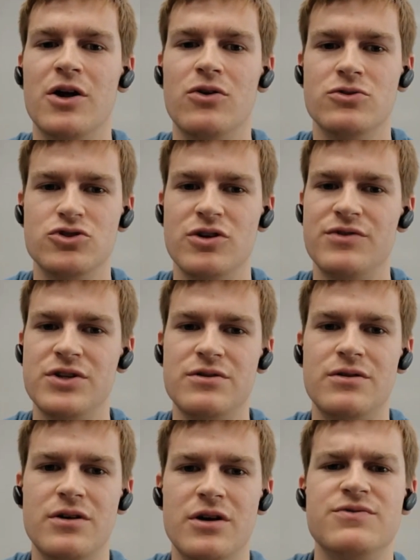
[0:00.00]
model
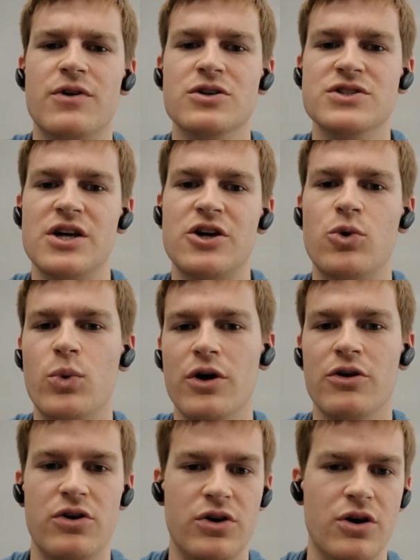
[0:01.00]
driven as far as like
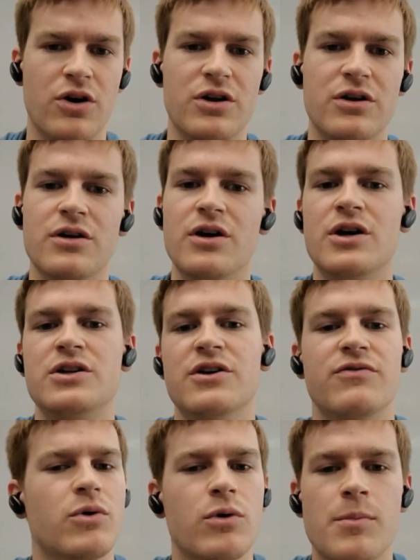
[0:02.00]
querying on
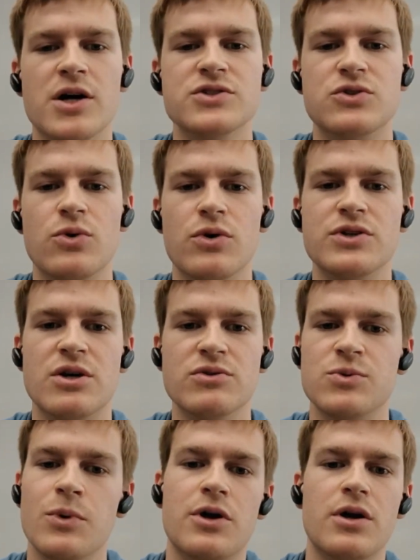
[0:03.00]
different repositories I
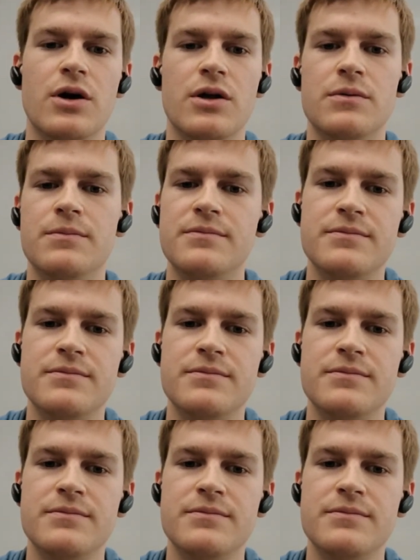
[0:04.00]
was working on.